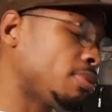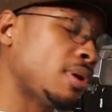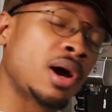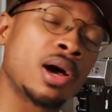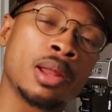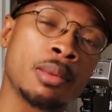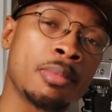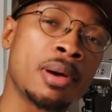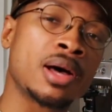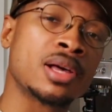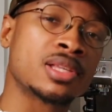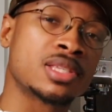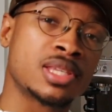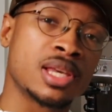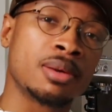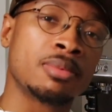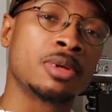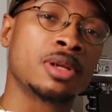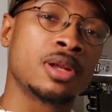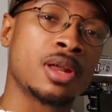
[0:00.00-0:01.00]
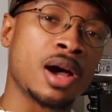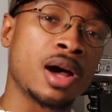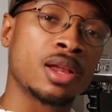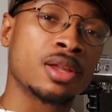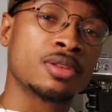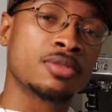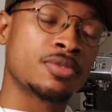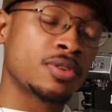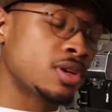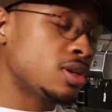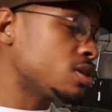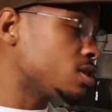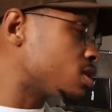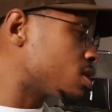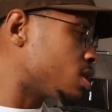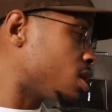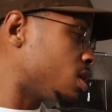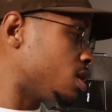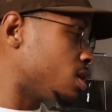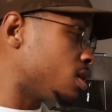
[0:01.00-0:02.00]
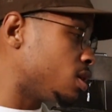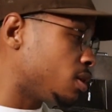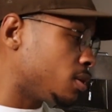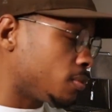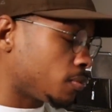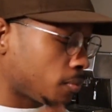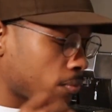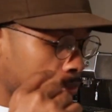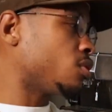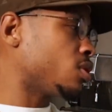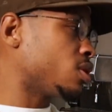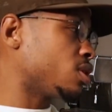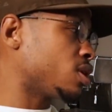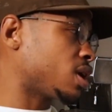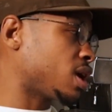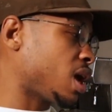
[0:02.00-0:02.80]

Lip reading: Probably about $70 for this for the